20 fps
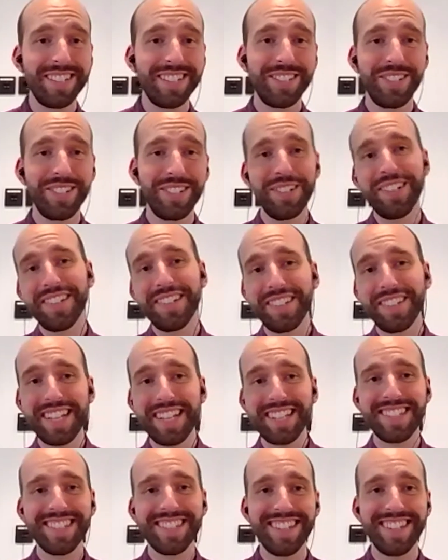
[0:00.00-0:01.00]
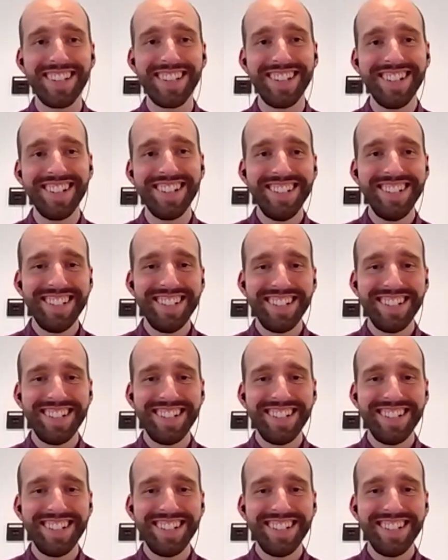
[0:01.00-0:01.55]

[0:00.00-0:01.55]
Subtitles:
So that's an